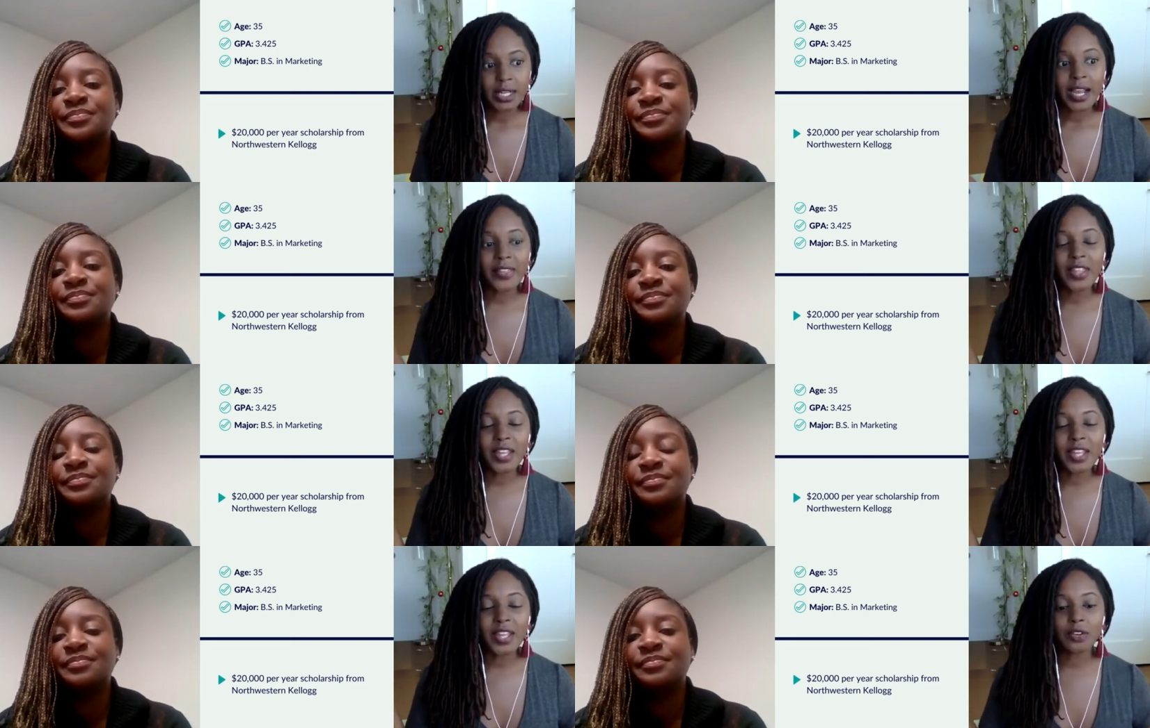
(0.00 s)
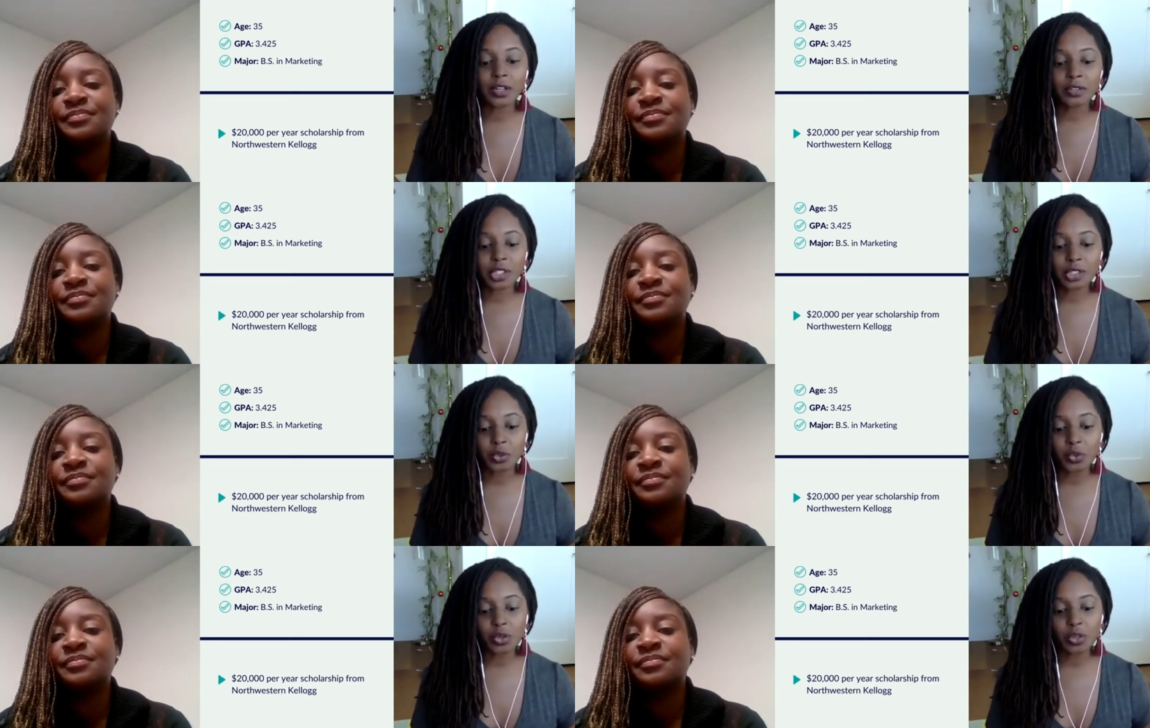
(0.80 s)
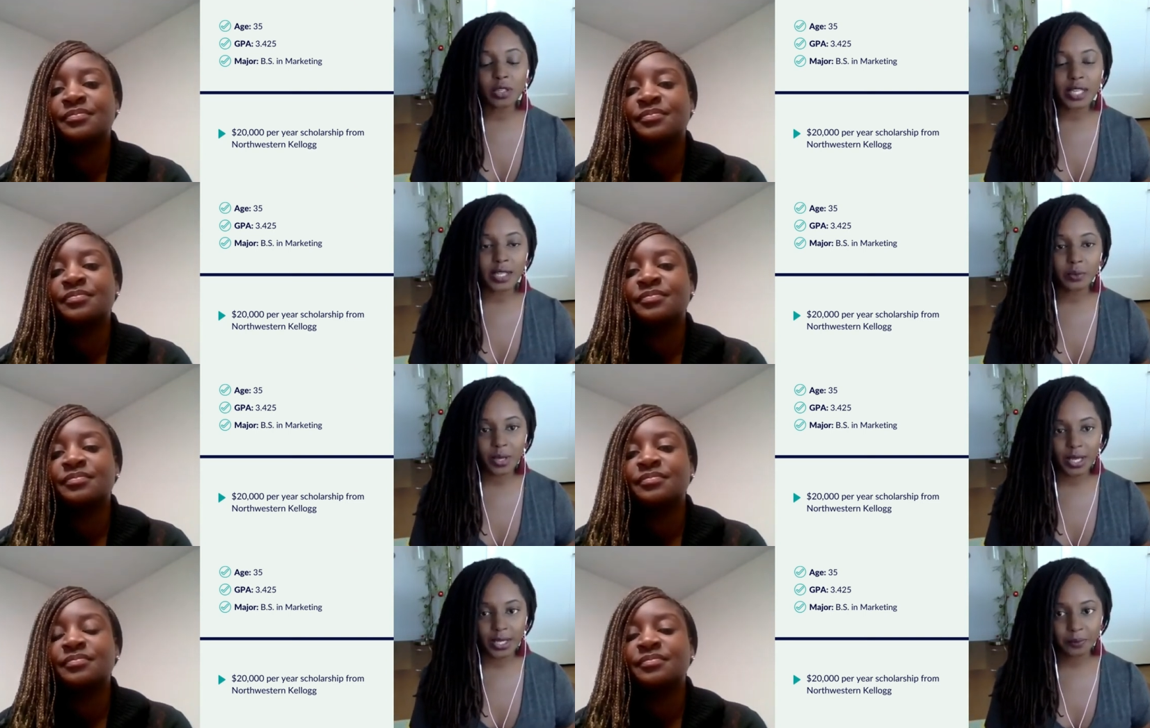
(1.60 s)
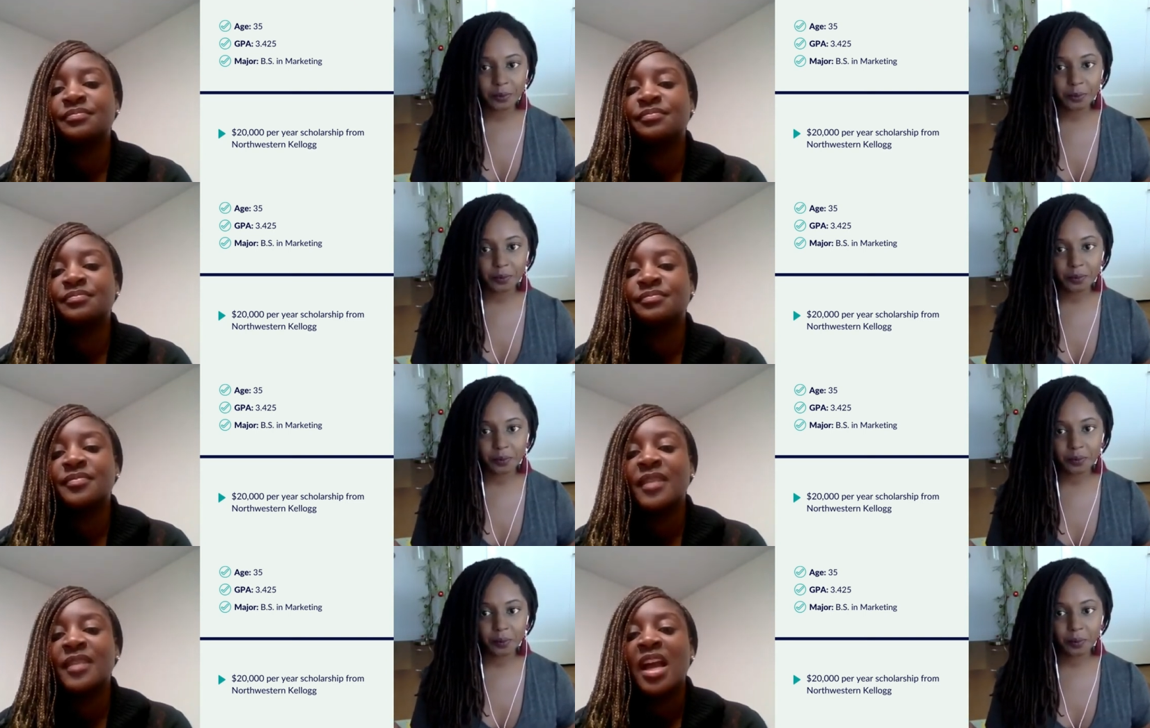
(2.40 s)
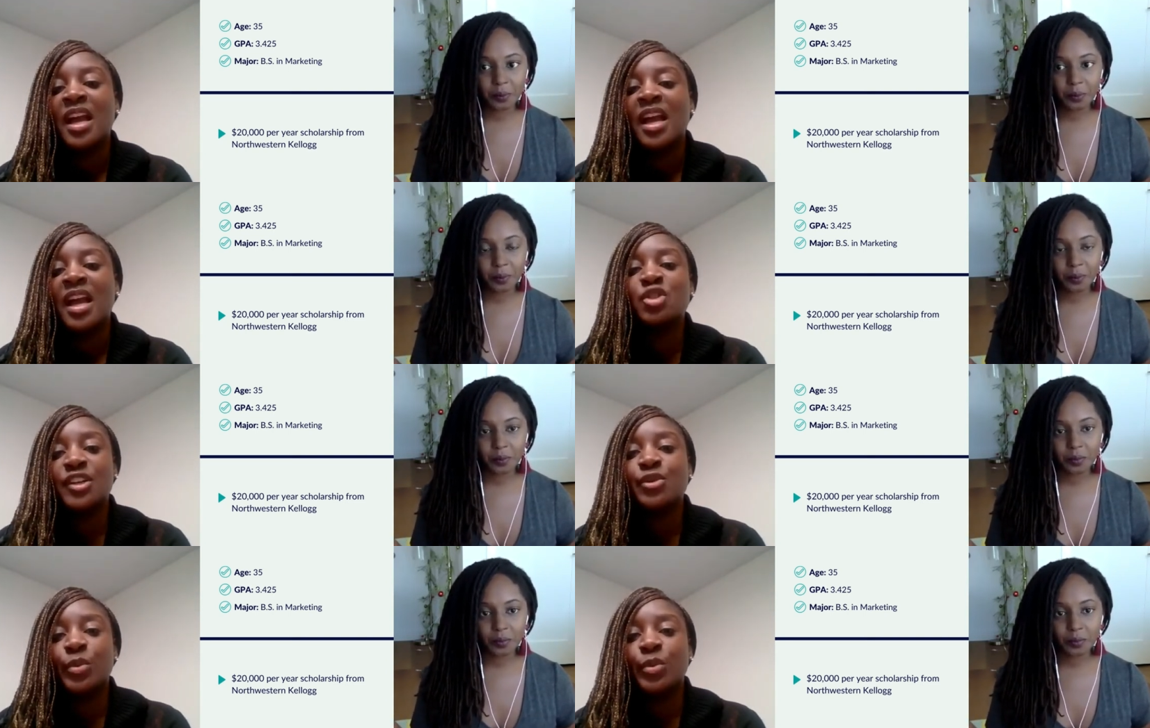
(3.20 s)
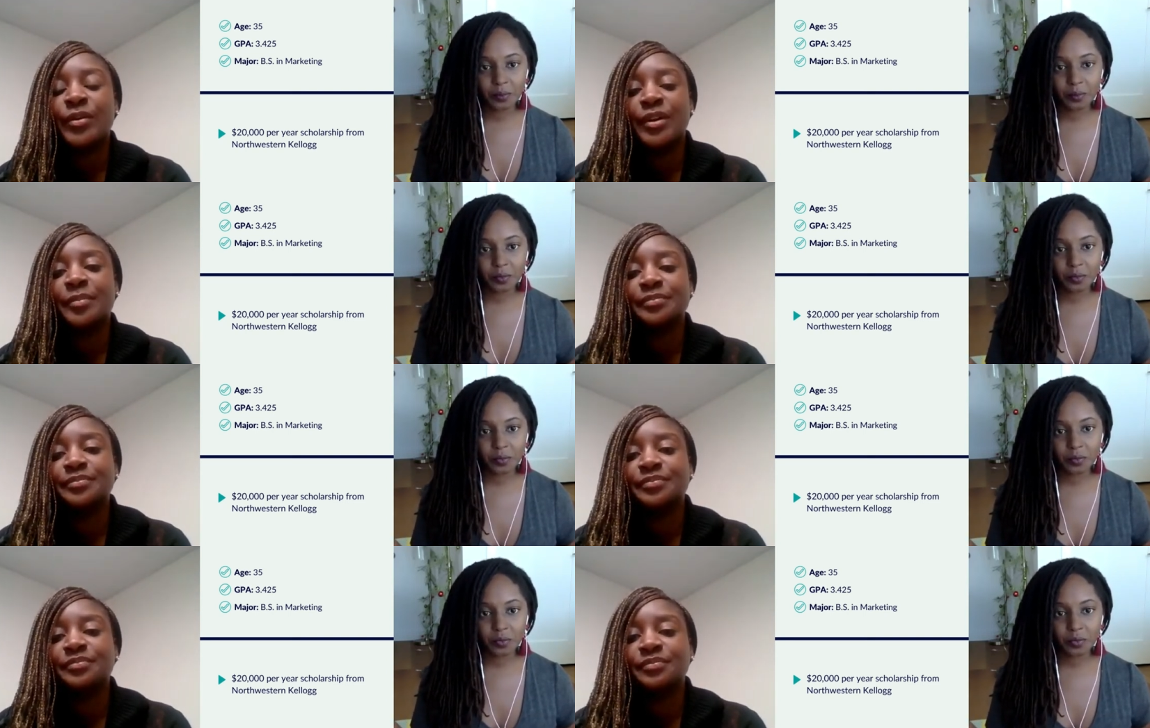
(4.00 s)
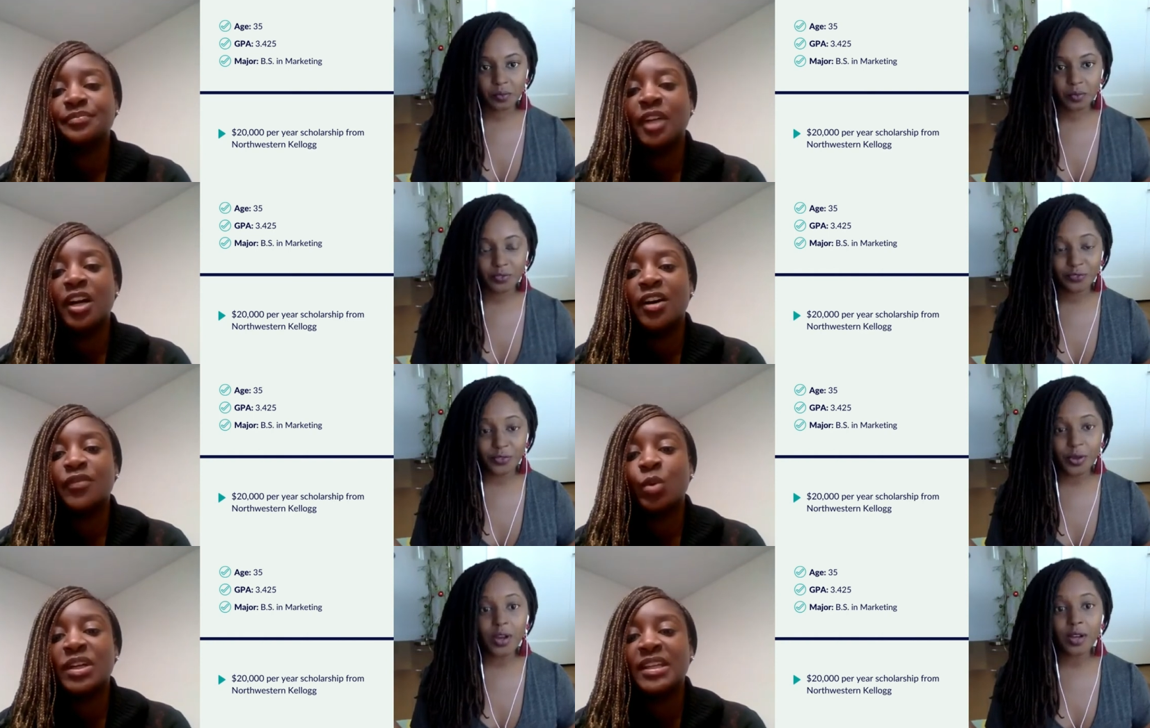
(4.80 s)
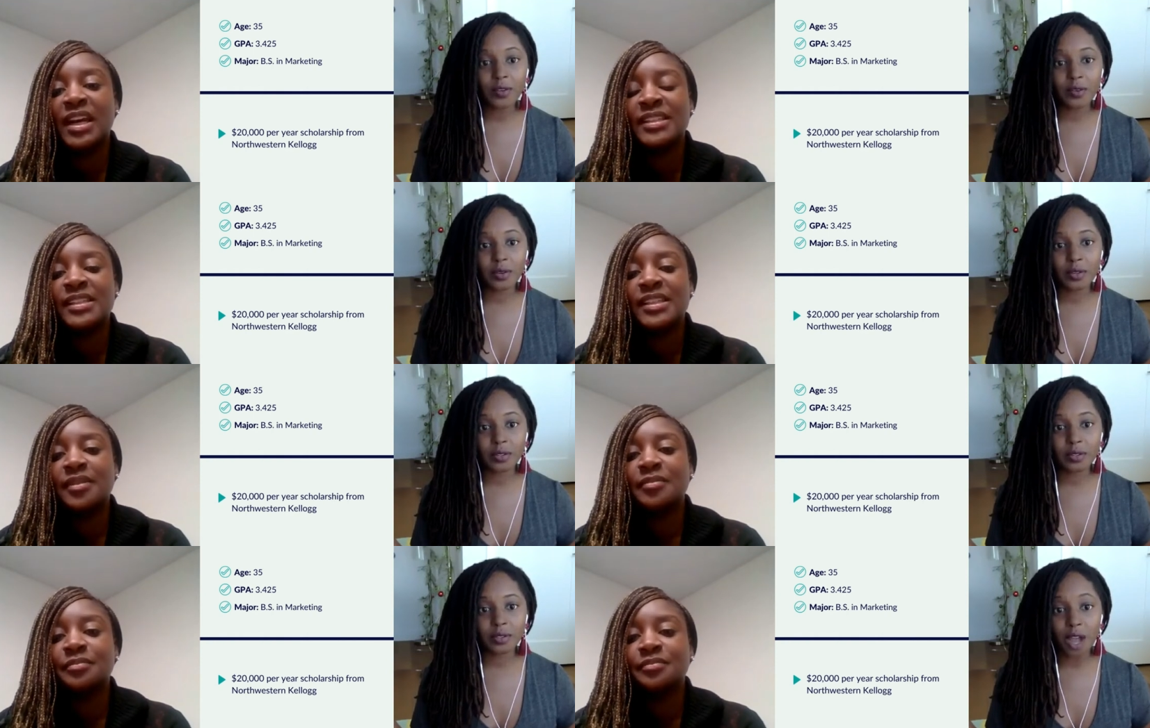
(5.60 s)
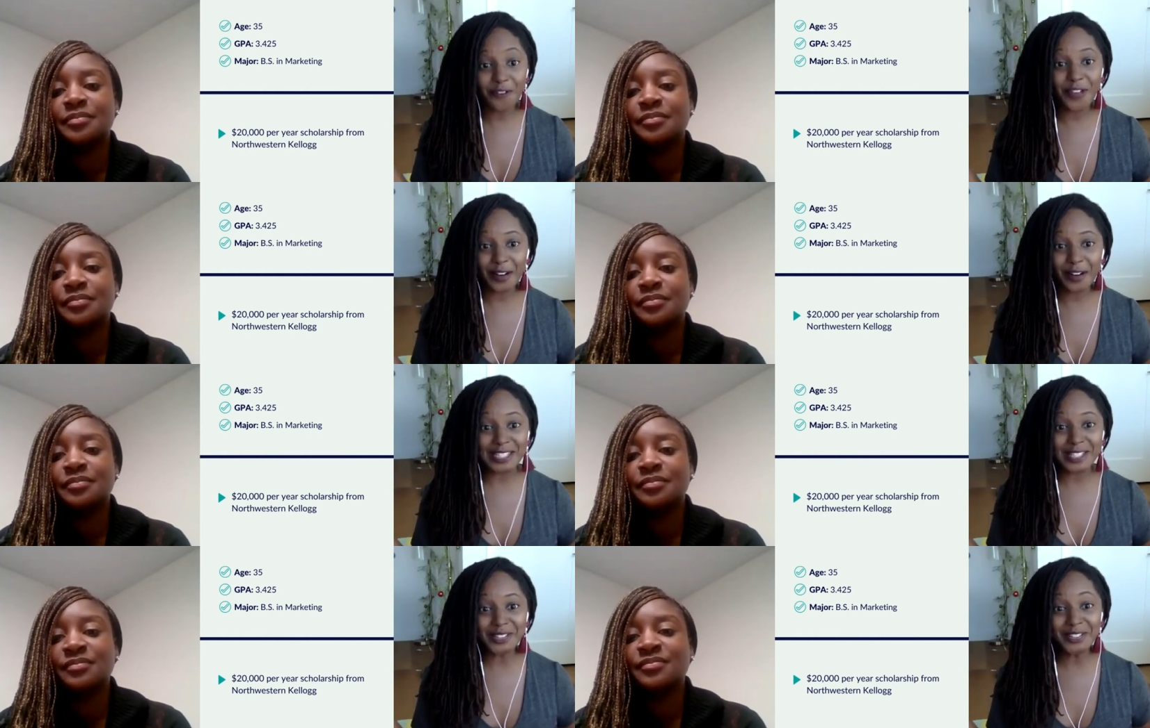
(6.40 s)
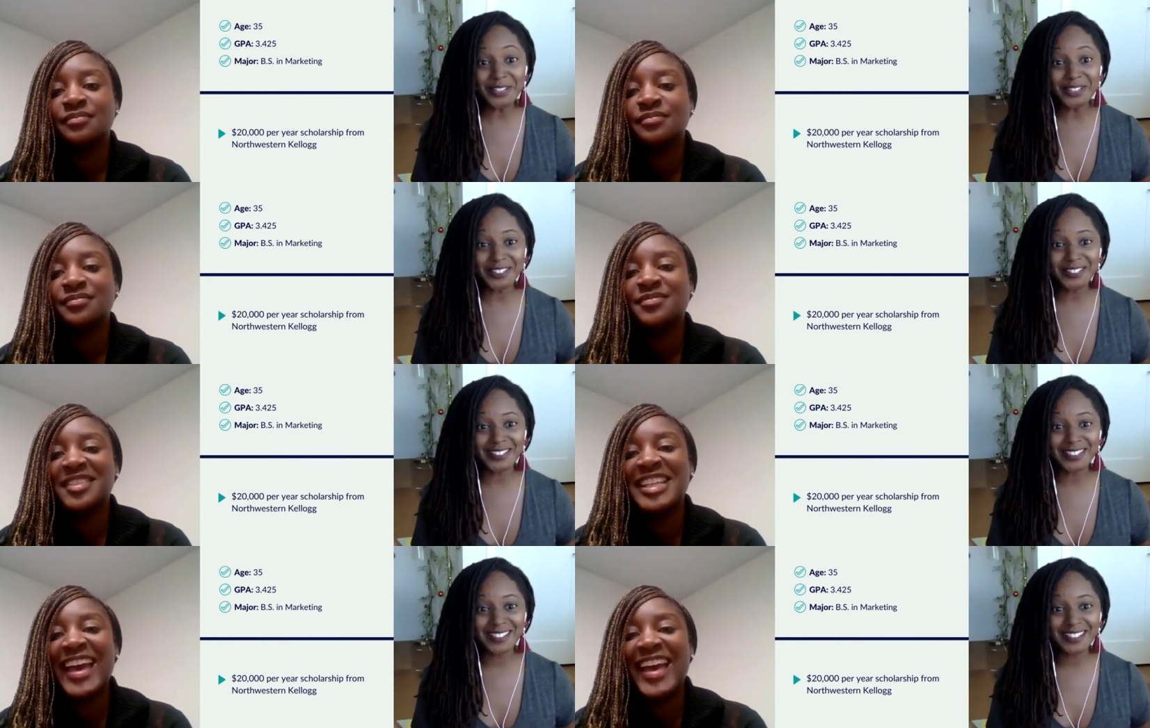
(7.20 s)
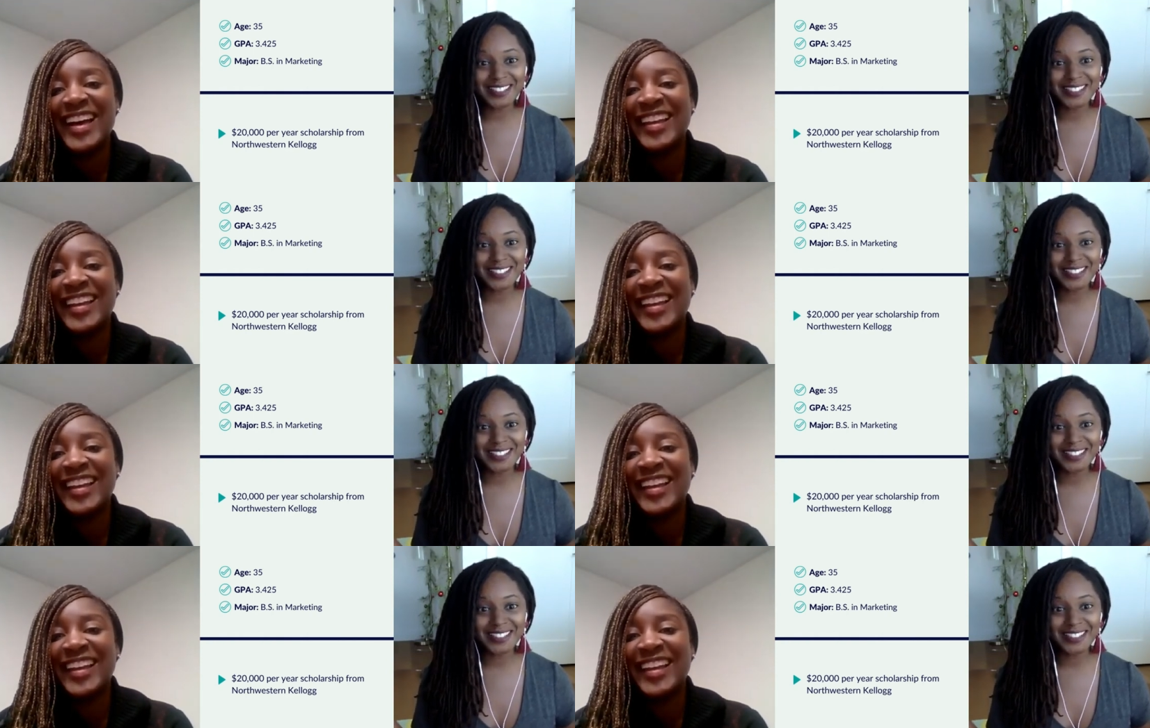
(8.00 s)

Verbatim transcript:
Speaker 1: mm-hmm. and then you're, going to go to school in when?
Speaker 2: Um, January of 2019.
Speaker 1: Oh, very soon. Yeah,